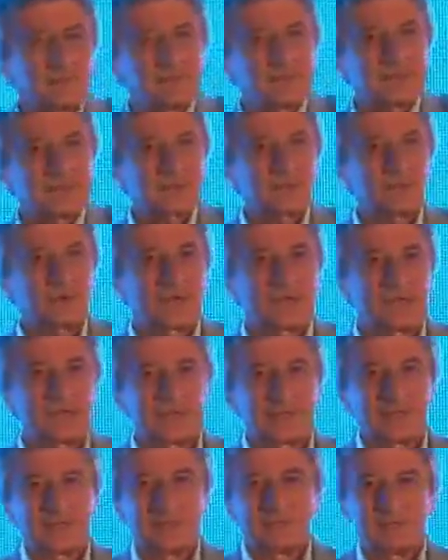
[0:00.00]

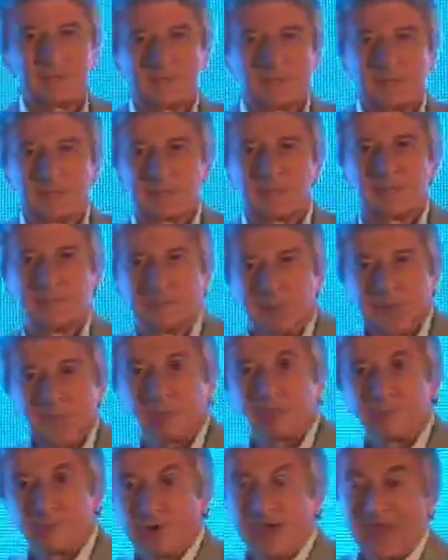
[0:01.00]
persuade the
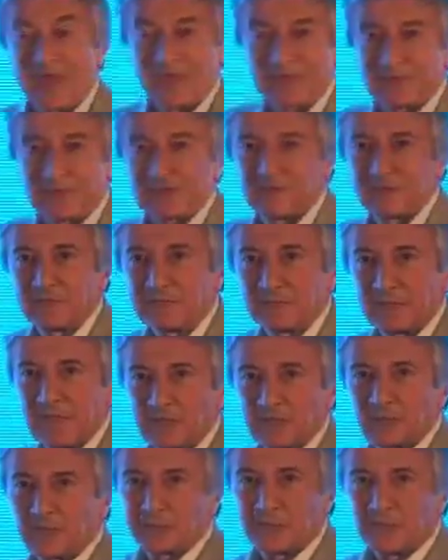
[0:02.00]
big brands that
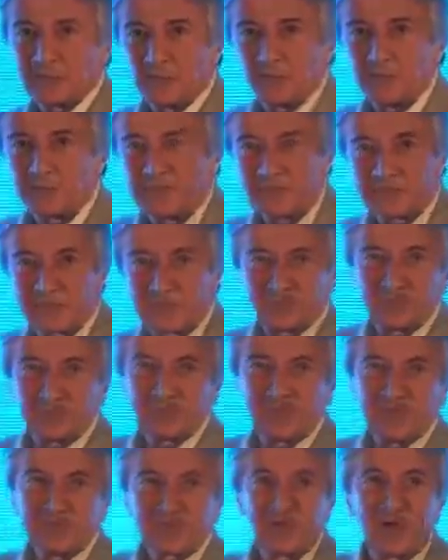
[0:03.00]
they should be moving some
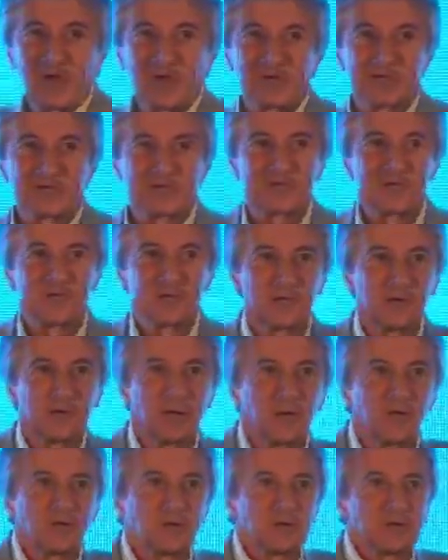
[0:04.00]
of their dollars
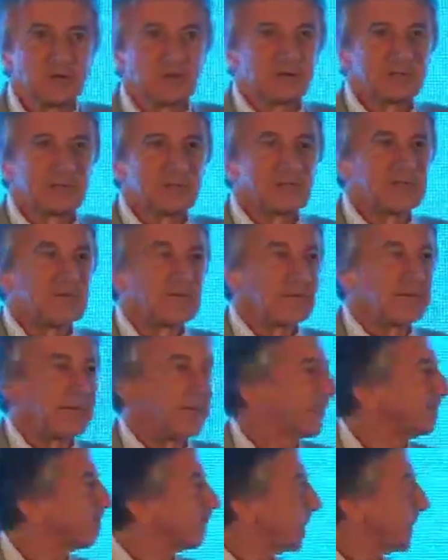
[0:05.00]
over to the
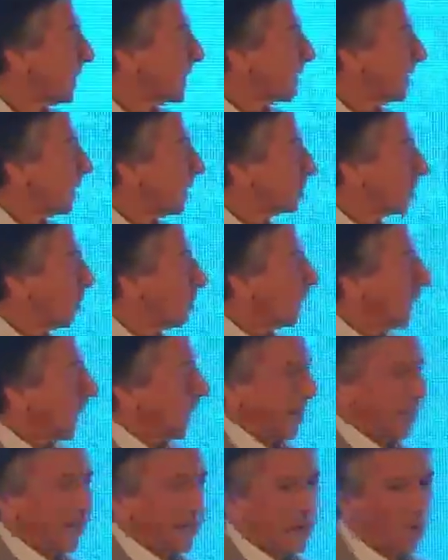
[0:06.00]
internet. So
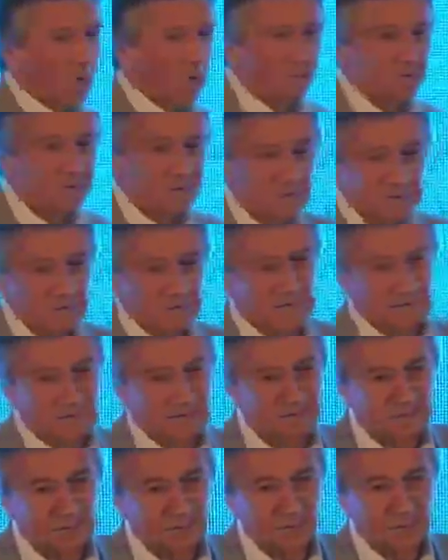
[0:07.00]
I hope that
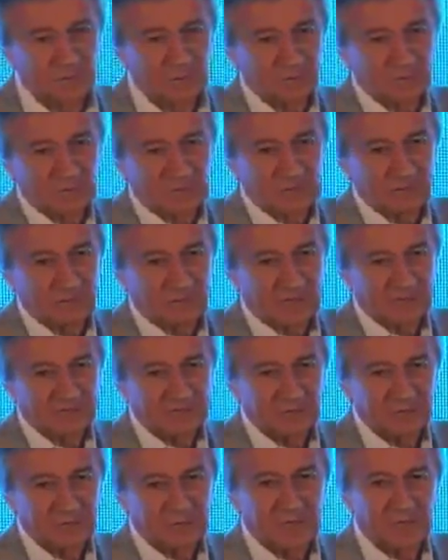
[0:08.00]
what I've
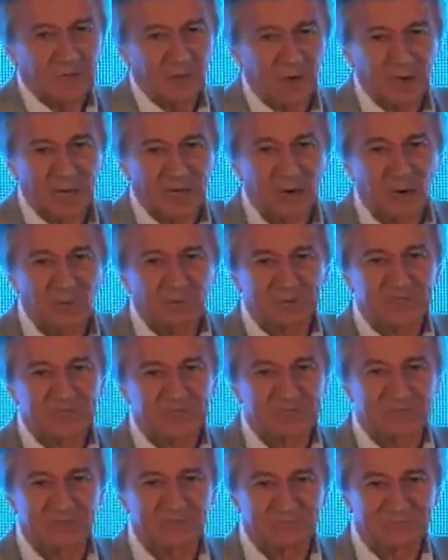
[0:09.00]
shown you, I hope
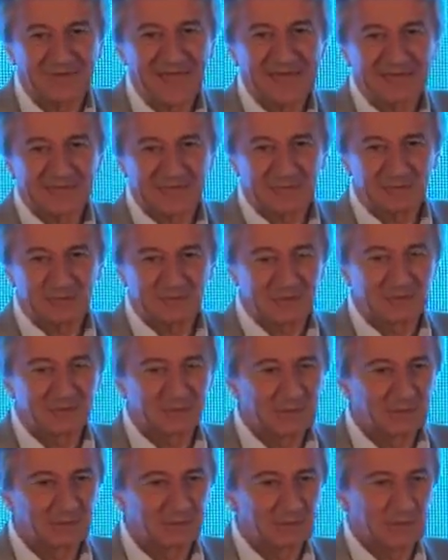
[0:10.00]
this is of value to
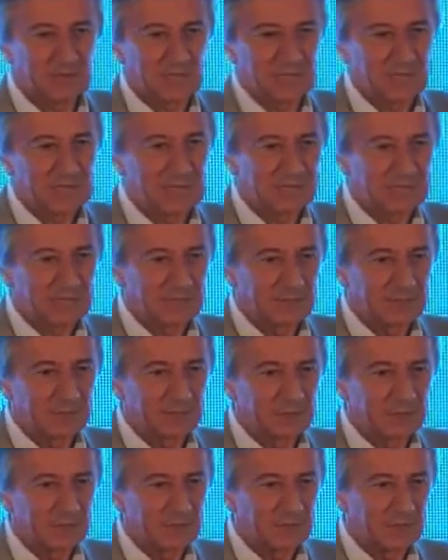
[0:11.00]
you, and
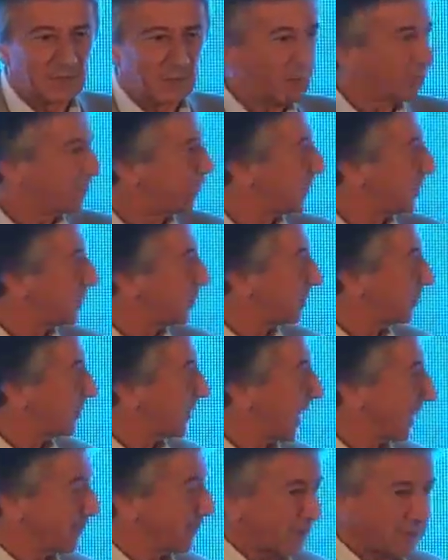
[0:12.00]
you know, I hope that you'll
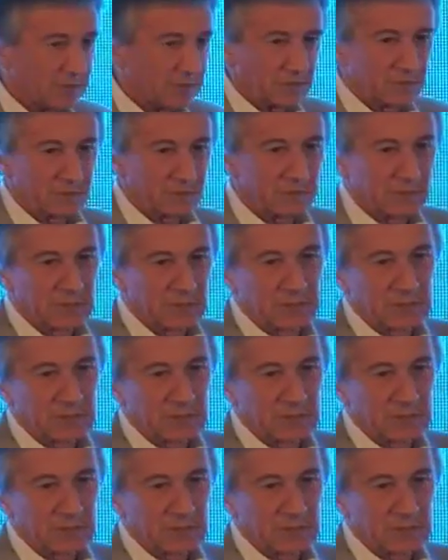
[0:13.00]
be able to